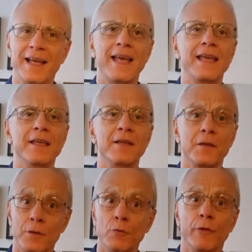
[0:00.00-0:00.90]
hey,
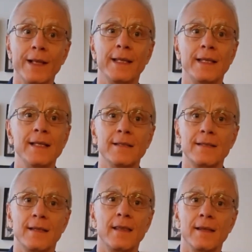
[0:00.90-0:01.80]
you really need to
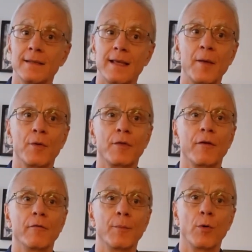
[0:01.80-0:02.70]
see this cyber
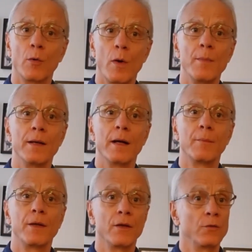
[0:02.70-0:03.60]
threat report
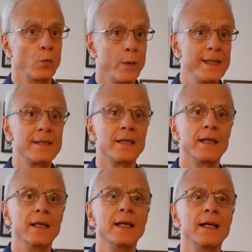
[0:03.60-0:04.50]
webinar because we
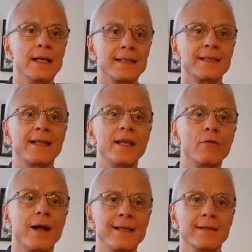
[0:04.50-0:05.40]
see a steady
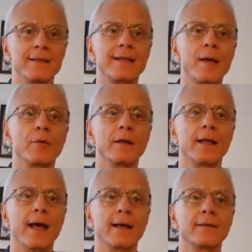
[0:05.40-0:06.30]
rise in cyber
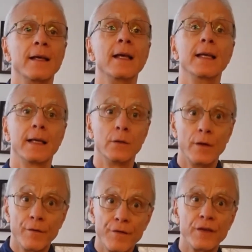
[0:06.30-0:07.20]
attacks,
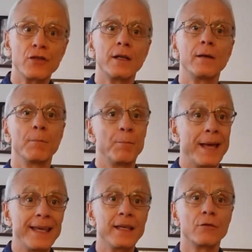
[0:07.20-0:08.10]
including phishing,
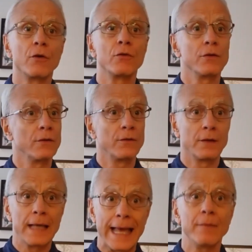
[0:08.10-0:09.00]
banking Trojans,
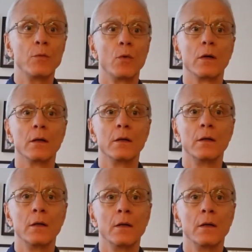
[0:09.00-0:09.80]
and more.